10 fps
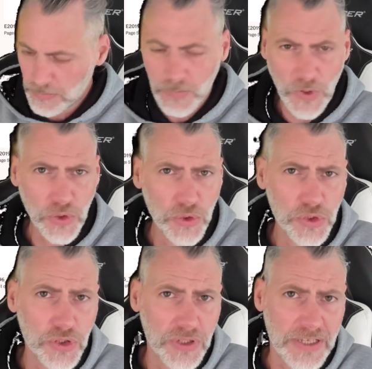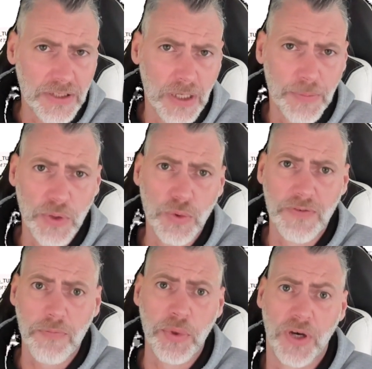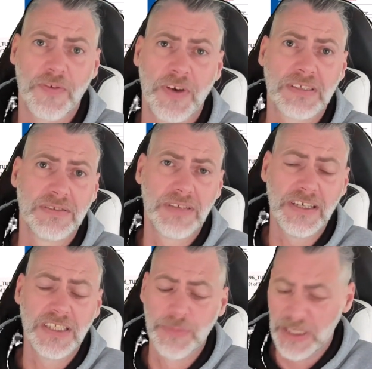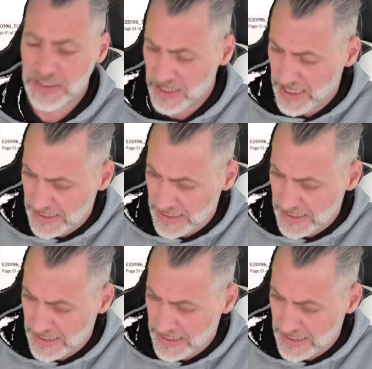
you should end up with a perfect database.